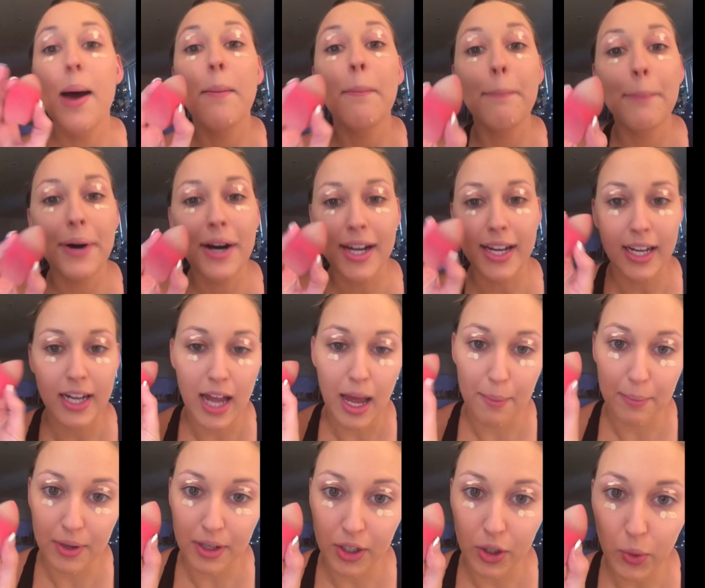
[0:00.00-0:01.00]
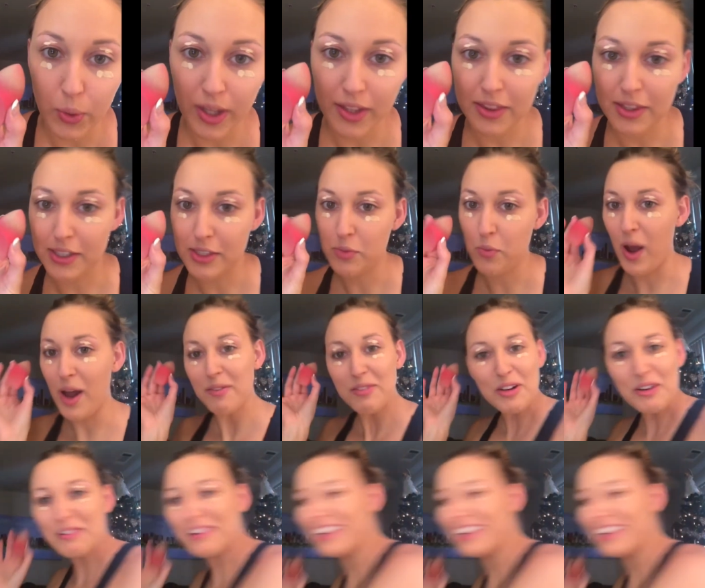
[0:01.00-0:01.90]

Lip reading: But I'm gonna go get this wet real